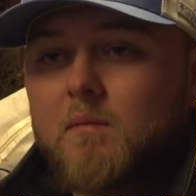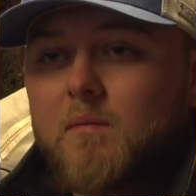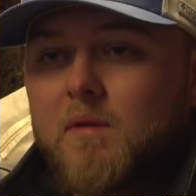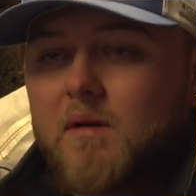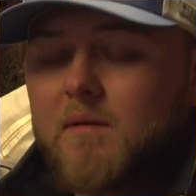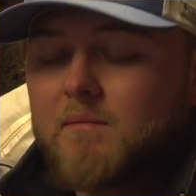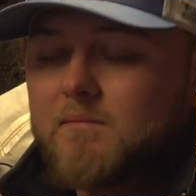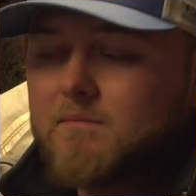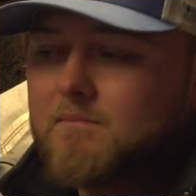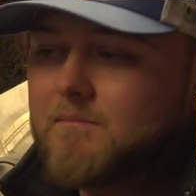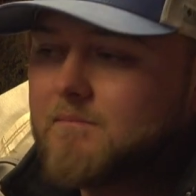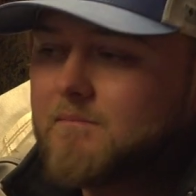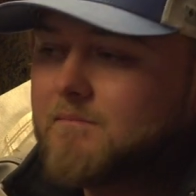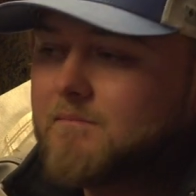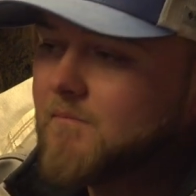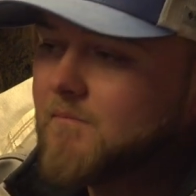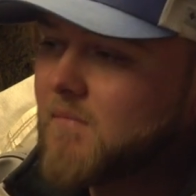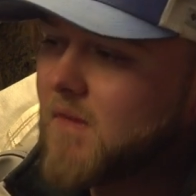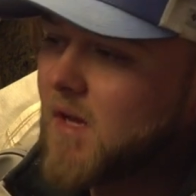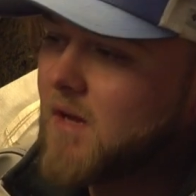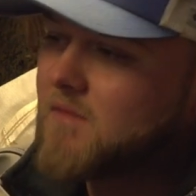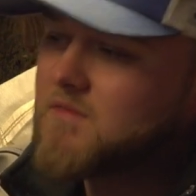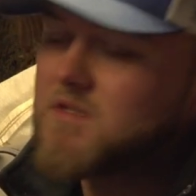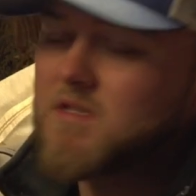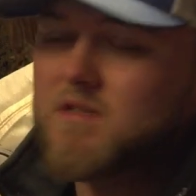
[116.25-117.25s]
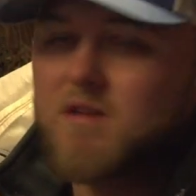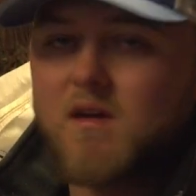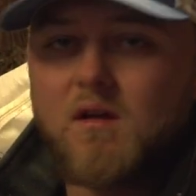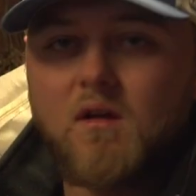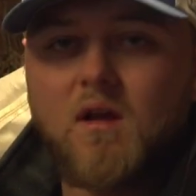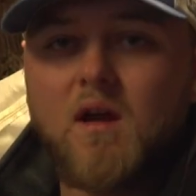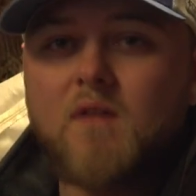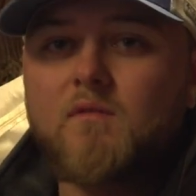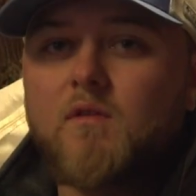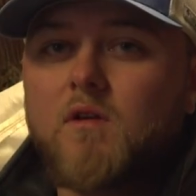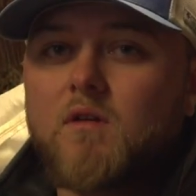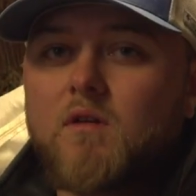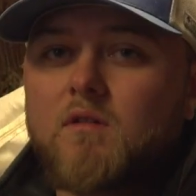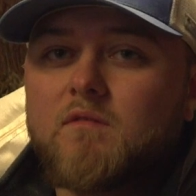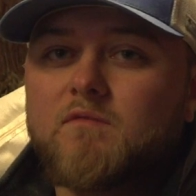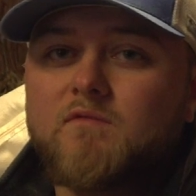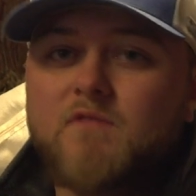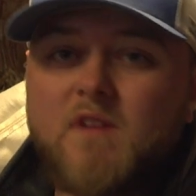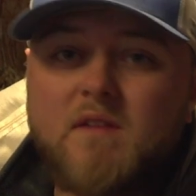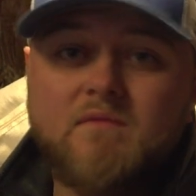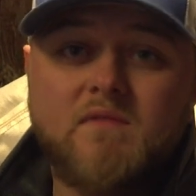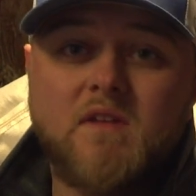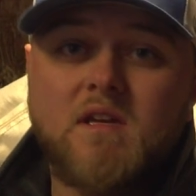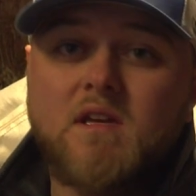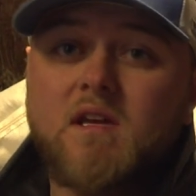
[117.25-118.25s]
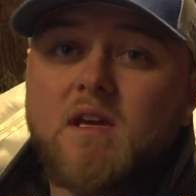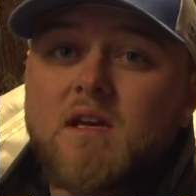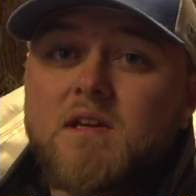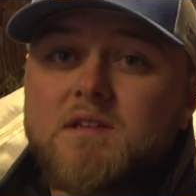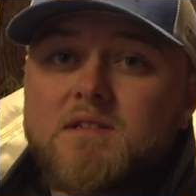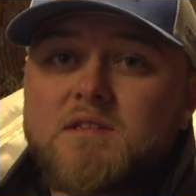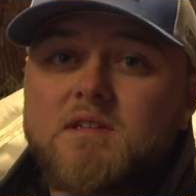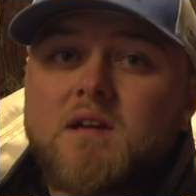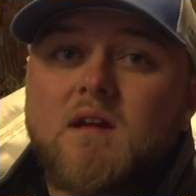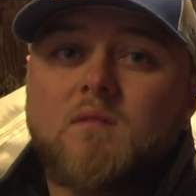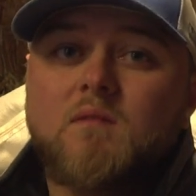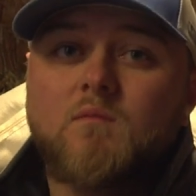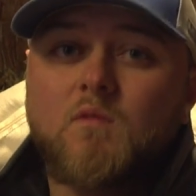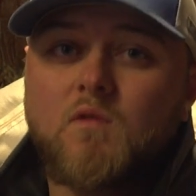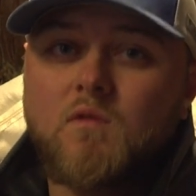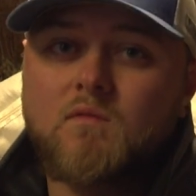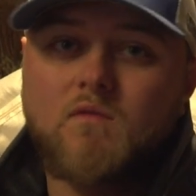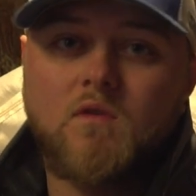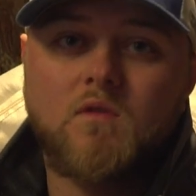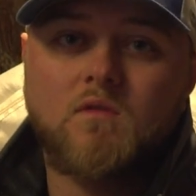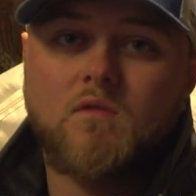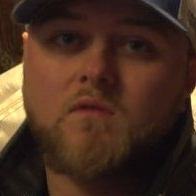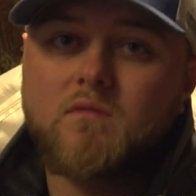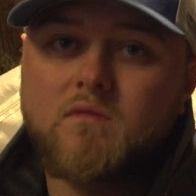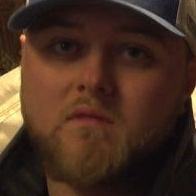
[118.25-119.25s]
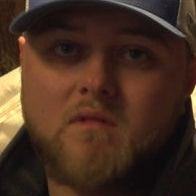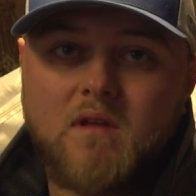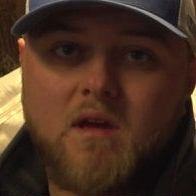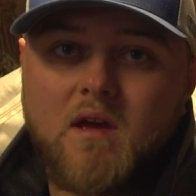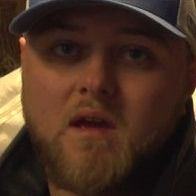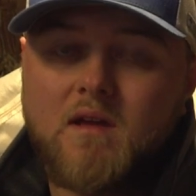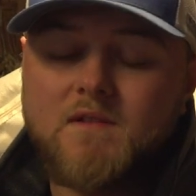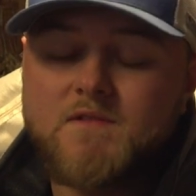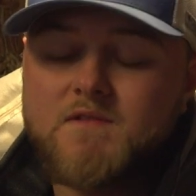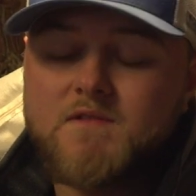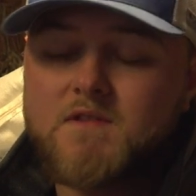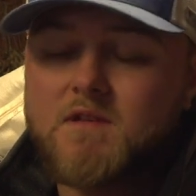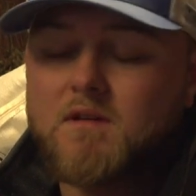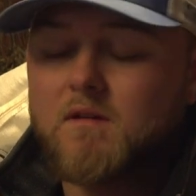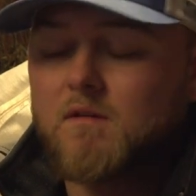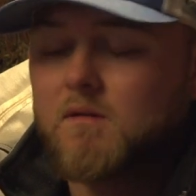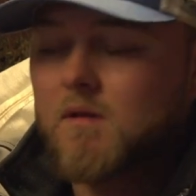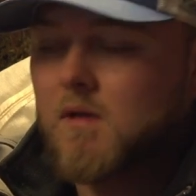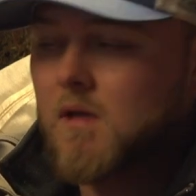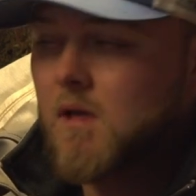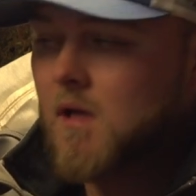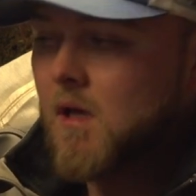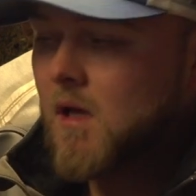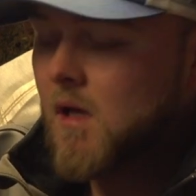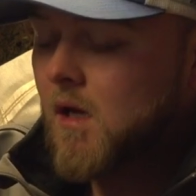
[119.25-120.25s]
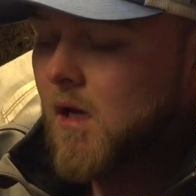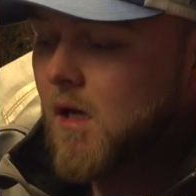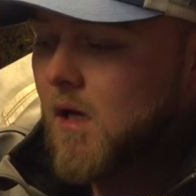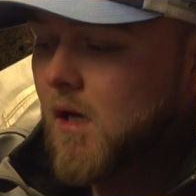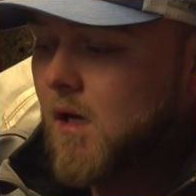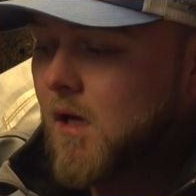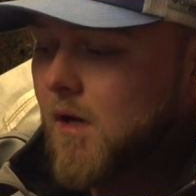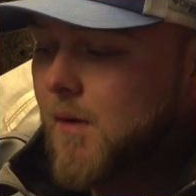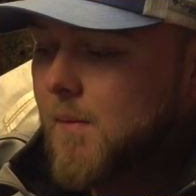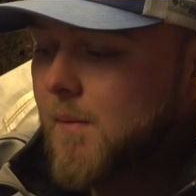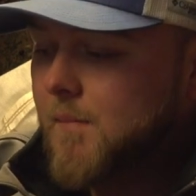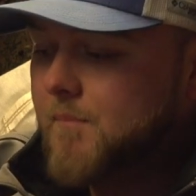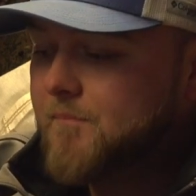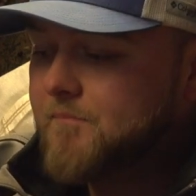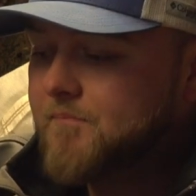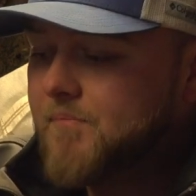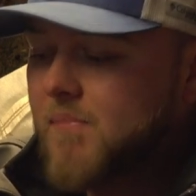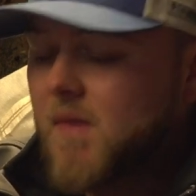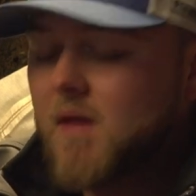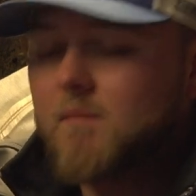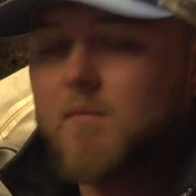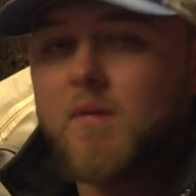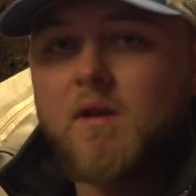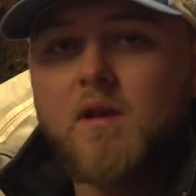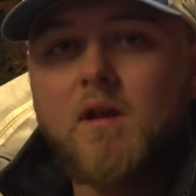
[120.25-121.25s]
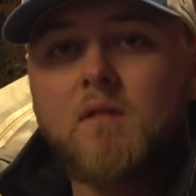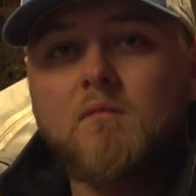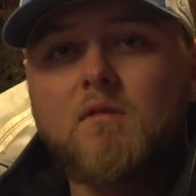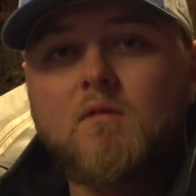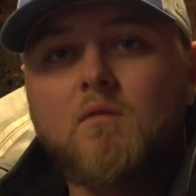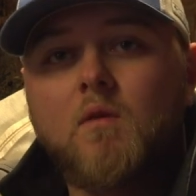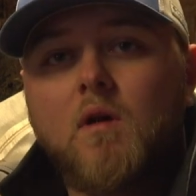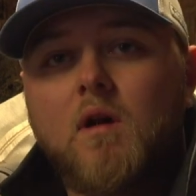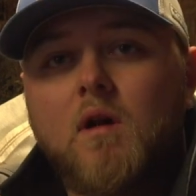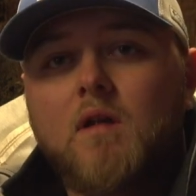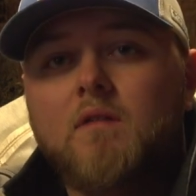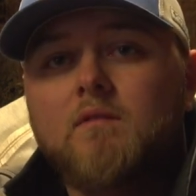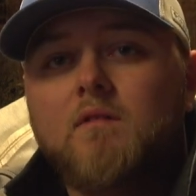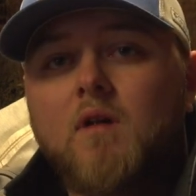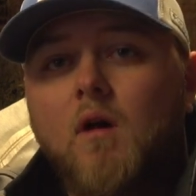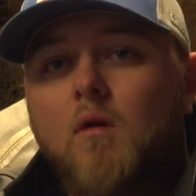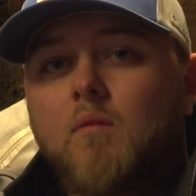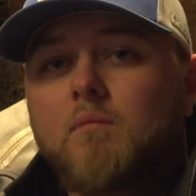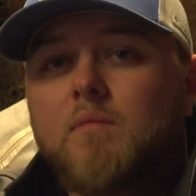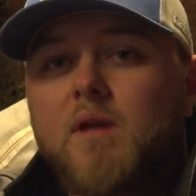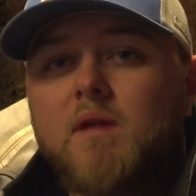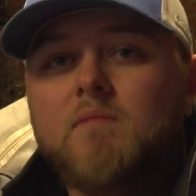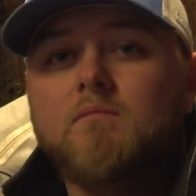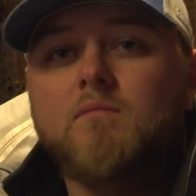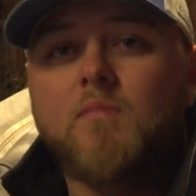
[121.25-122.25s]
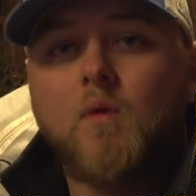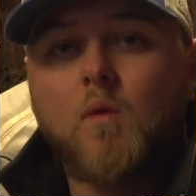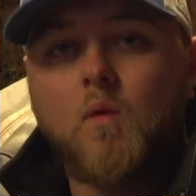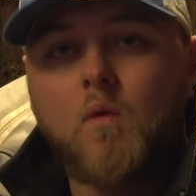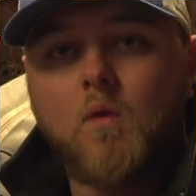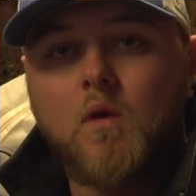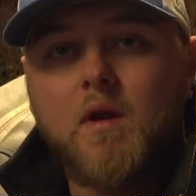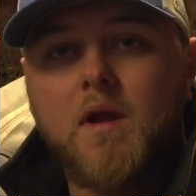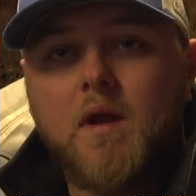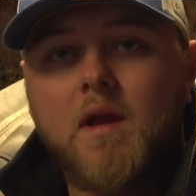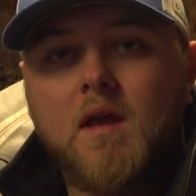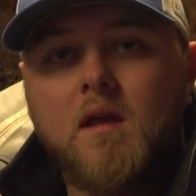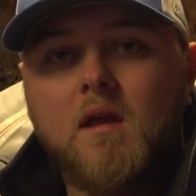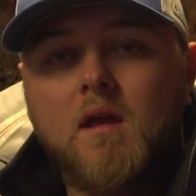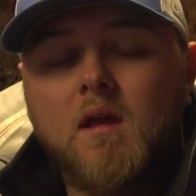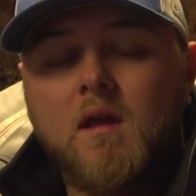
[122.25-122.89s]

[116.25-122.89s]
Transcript: But I've still I've heard 50 geese sound more vocal than that. So, um, but number one, don't be boring